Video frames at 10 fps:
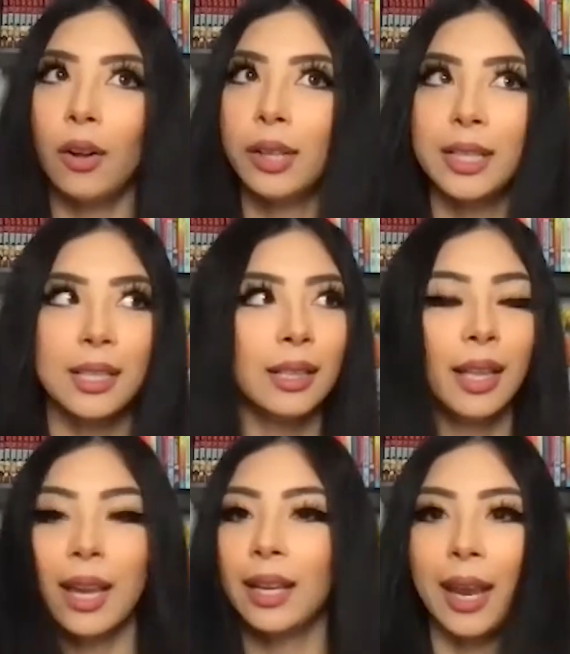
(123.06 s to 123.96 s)
into
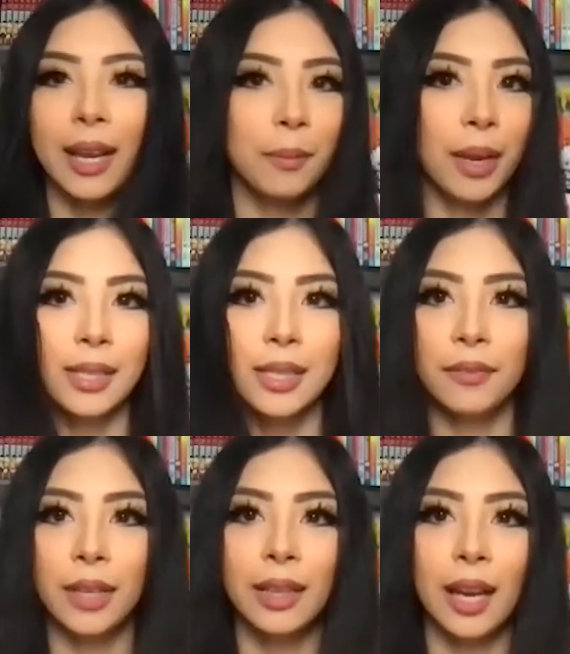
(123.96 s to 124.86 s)
like anime and
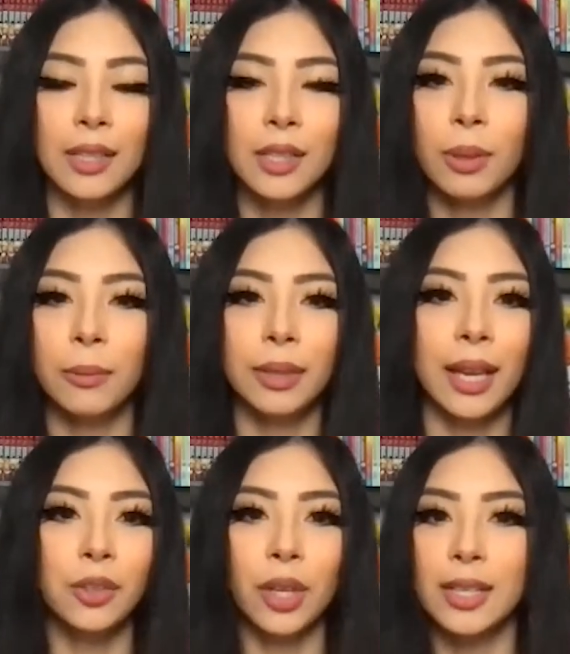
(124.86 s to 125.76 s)
stuff like that, so we would
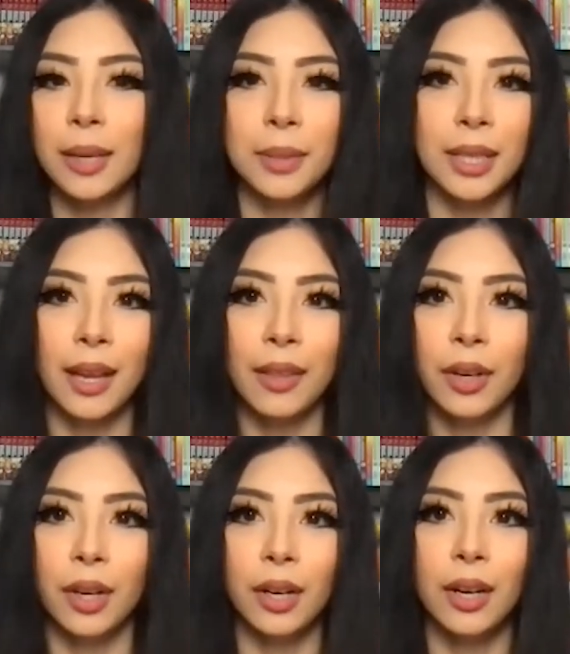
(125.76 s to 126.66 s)
like dress up
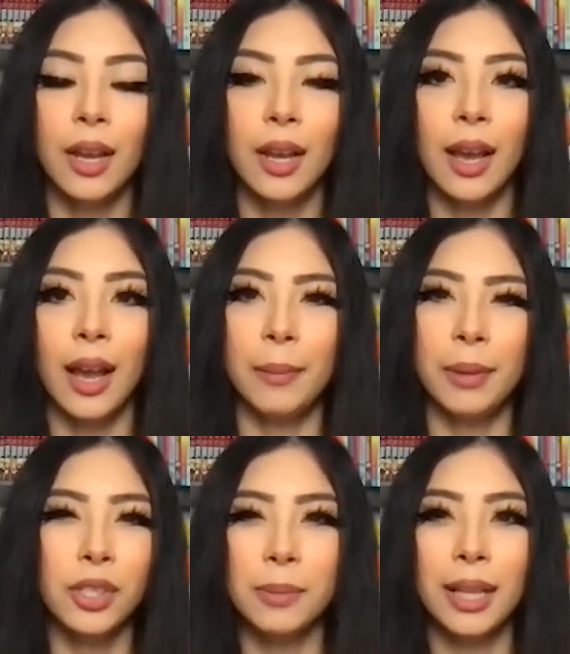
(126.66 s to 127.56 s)
together, and
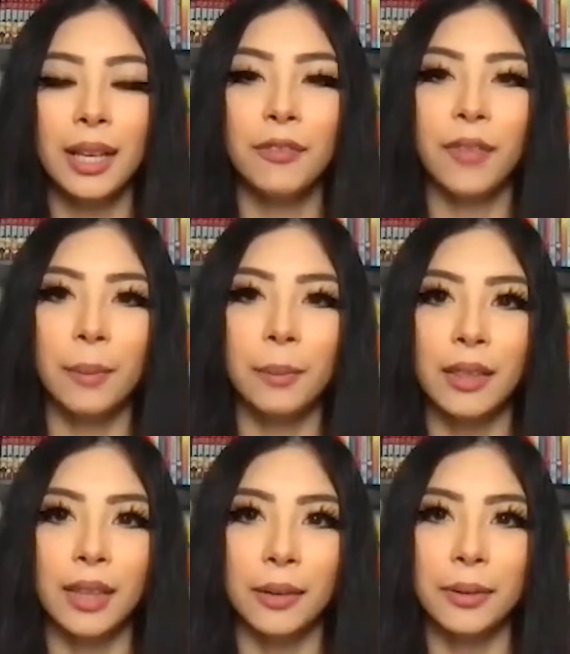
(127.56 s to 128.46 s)
it'd just be like a family
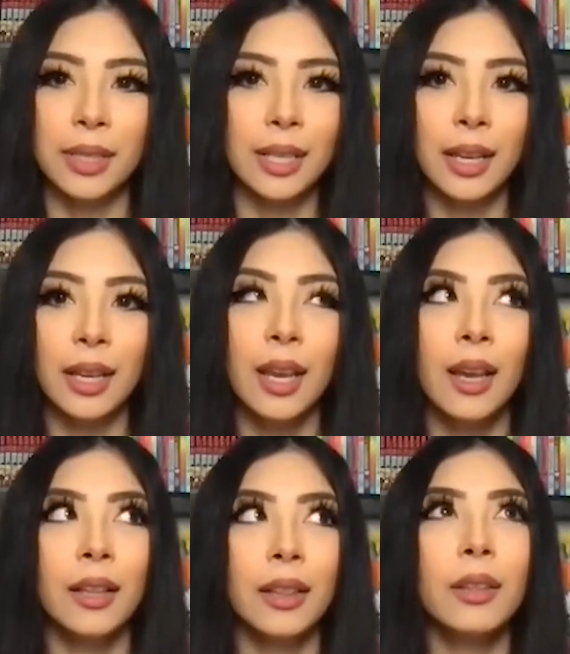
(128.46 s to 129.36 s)
thing. It was like,
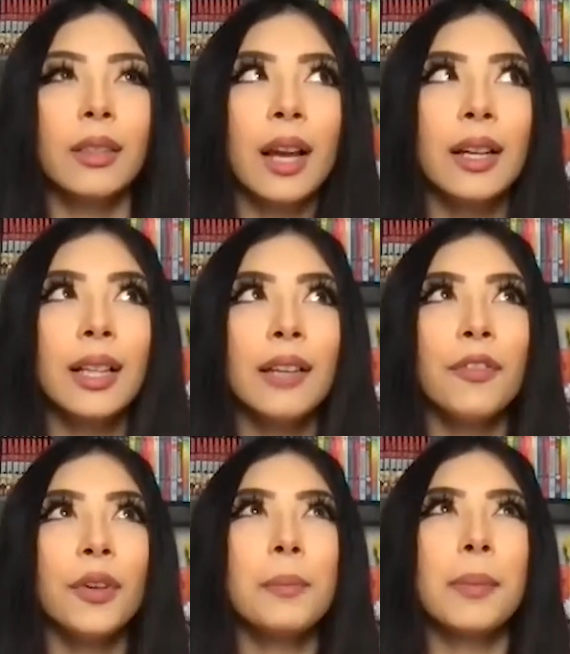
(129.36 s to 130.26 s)
luckily
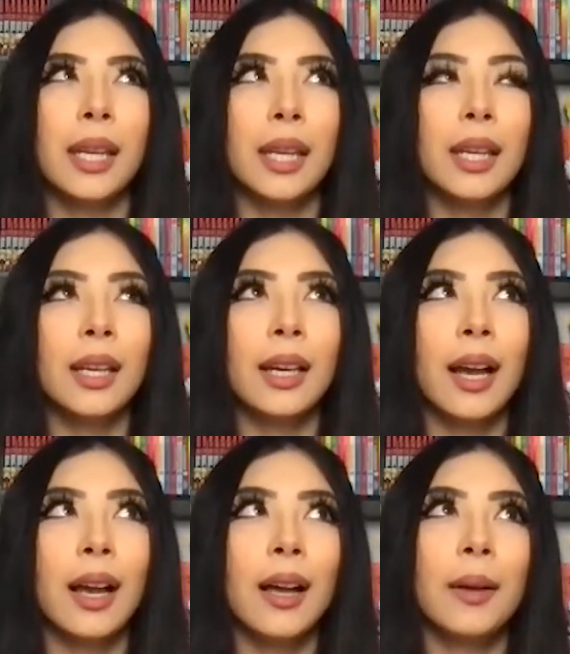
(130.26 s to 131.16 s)
for me,
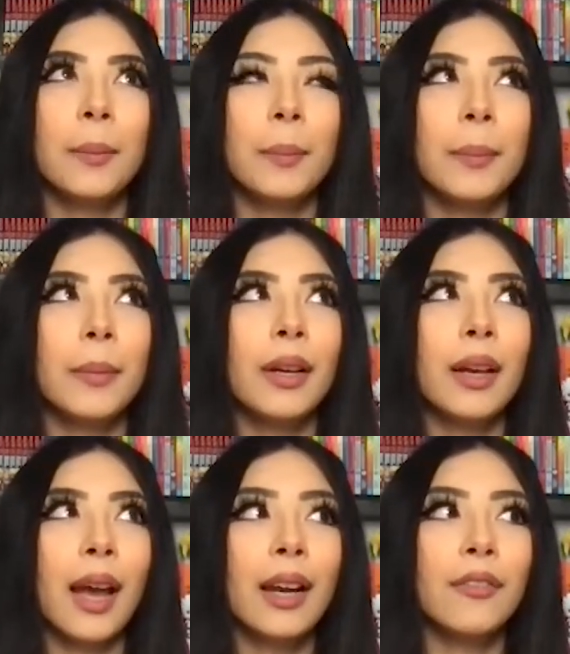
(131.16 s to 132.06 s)

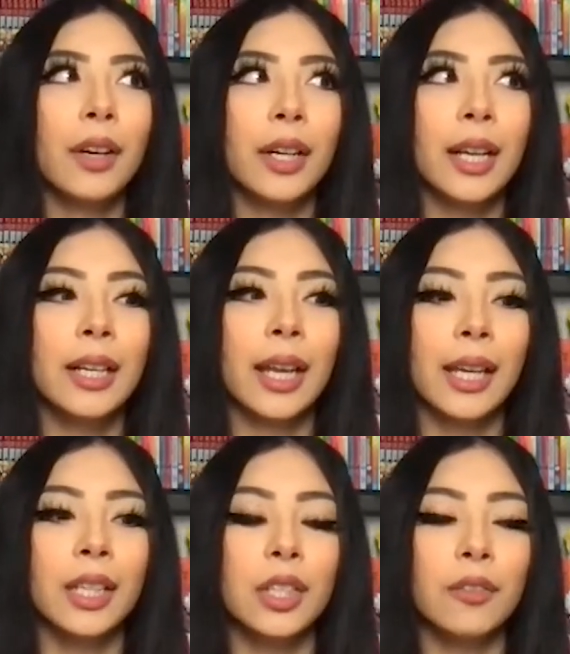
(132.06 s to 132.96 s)
at a very young
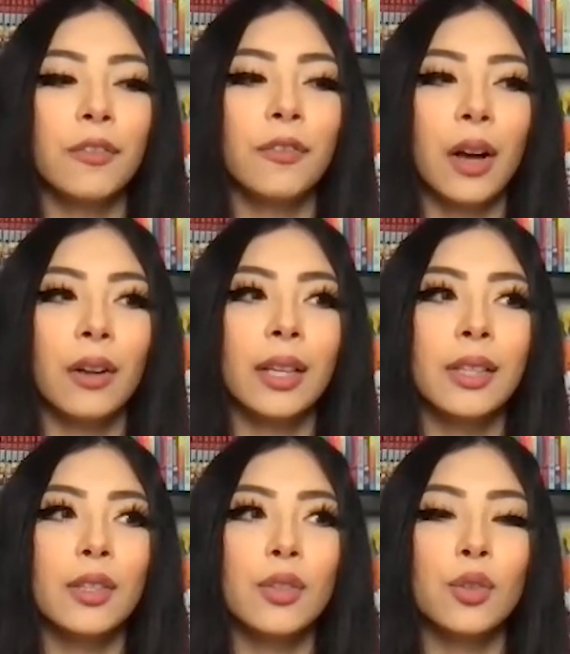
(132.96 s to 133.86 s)
age, it felt
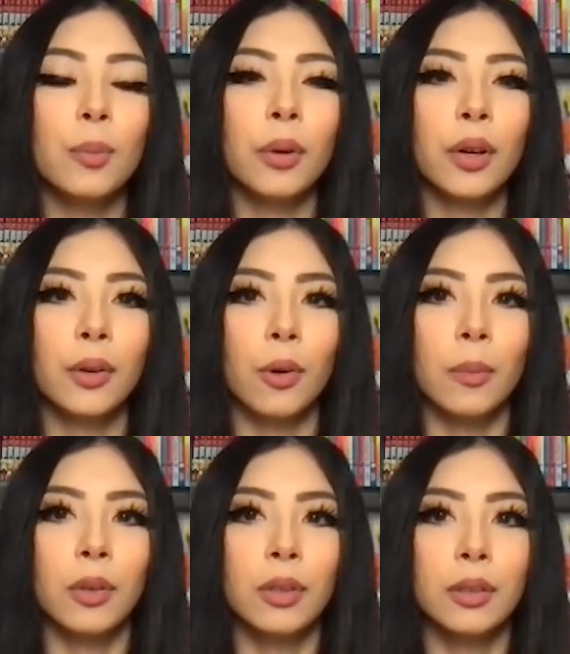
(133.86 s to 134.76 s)
like super
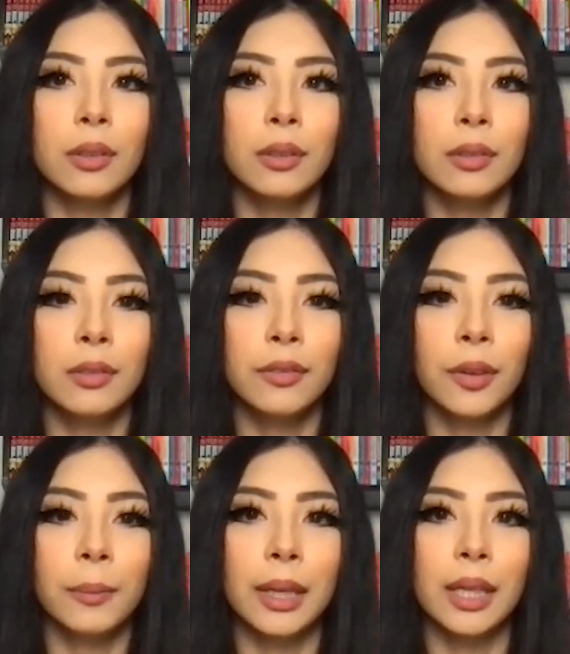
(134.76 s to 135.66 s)
normal
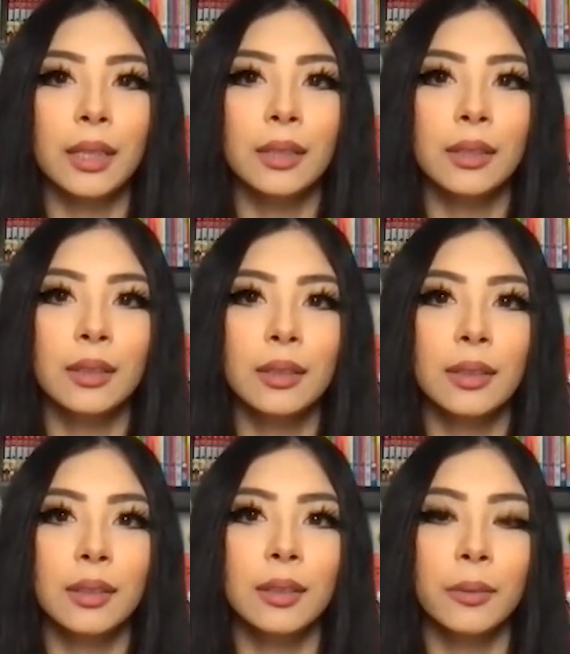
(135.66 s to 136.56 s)
for me,
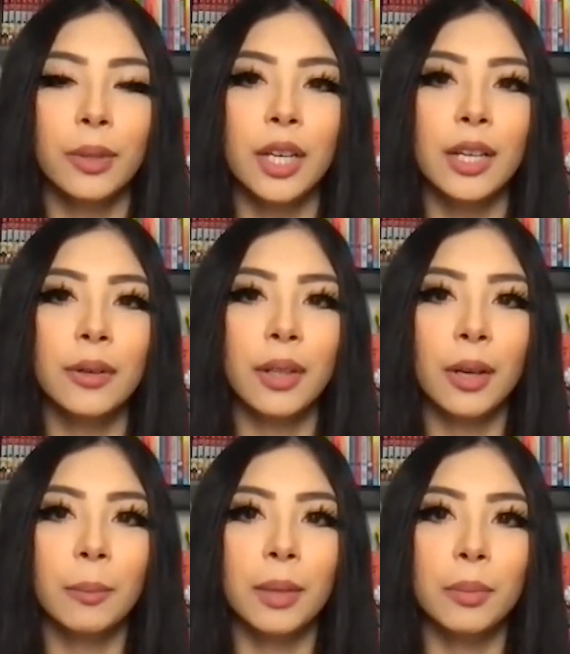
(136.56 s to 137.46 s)
which I know a
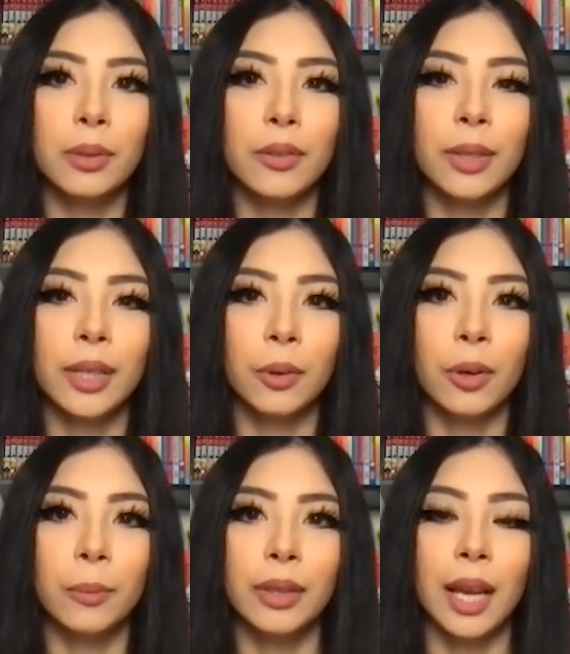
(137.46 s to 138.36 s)
lot of people don't like
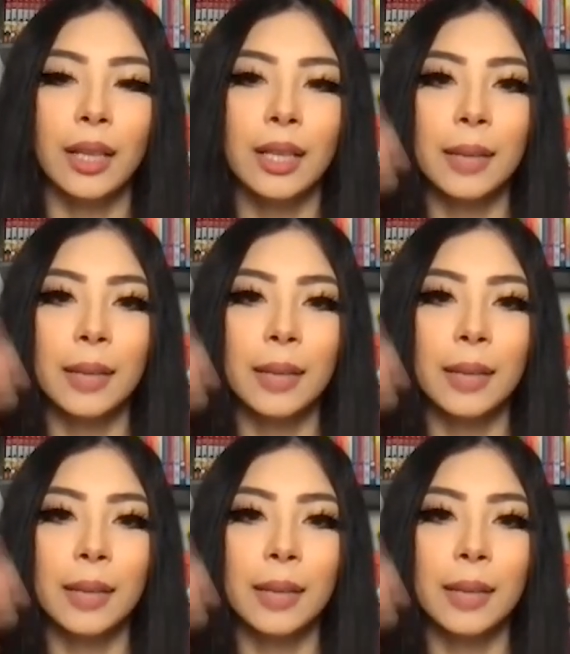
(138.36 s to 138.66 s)
grow up with that like same